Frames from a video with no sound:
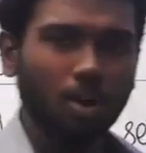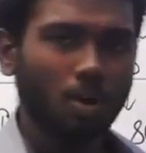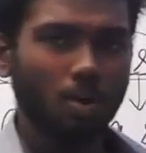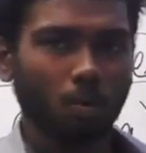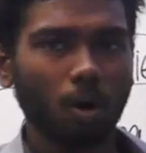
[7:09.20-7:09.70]

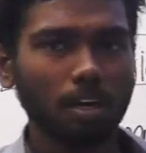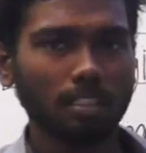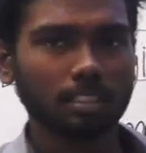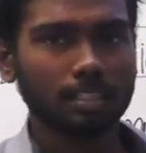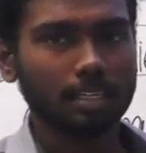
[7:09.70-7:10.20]
What is a
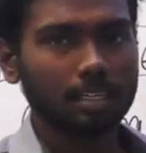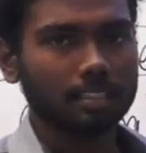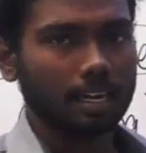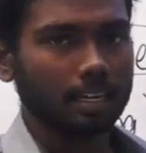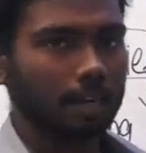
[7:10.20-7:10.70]
sentence
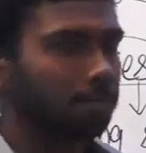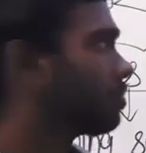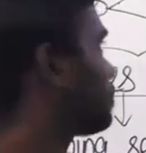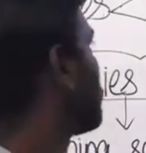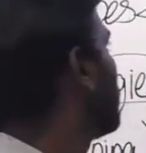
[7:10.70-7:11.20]
anagram?
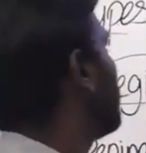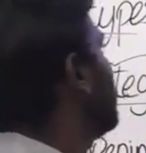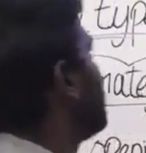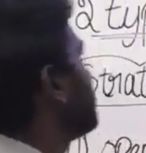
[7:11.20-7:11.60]
And here is an